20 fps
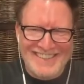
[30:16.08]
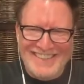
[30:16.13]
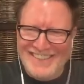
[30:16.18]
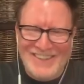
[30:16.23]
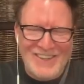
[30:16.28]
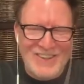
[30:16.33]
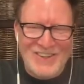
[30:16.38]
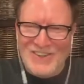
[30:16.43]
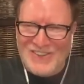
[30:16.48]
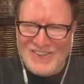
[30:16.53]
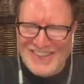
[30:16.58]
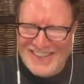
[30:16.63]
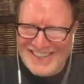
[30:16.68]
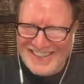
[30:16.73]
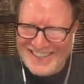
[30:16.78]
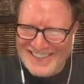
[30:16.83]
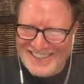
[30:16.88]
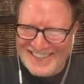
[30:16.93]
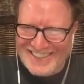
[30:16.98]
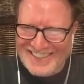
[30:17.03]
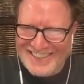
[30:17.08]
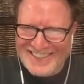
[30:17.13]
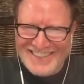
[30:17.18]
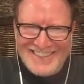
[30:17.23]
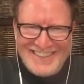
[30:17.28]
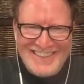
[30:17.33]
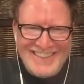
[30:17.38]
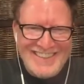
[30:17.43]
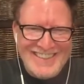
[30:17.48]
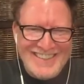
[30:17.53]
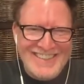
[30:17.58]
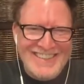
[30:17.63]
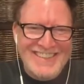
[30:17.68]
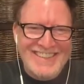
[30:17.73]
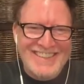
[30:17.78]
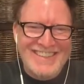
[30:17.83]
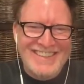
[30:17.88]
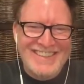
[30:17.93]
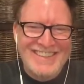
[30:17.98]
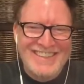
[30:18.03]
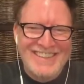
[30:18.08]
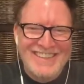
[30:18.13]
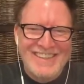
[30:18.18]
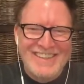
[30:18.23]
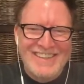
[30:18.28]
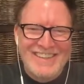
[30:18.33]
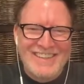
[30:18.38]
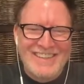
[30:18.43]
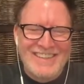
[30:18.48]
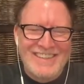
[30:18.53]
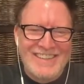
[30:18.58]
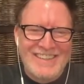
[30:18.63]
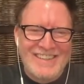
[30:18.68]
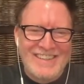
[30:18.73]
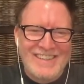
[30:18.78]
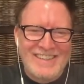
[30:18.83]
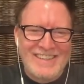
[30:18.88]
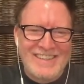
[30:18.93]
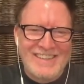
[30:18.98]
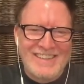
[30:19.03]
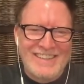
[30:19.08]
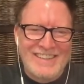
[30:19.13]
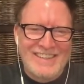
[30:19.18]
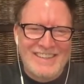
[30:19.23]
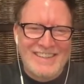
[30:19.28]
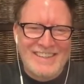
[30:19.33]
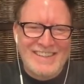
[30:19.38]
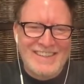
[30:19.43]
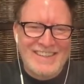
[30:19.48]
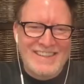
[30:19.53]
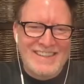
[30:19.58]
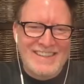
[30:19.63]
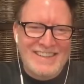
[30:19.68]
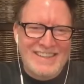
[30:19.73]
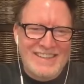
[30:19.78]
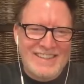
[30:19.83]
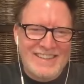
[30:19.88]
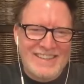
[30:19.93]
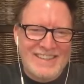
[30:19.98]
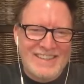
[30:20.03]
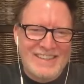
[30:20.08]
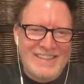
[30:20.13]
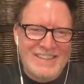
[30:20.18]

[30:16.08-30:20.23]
This person isn't speaking.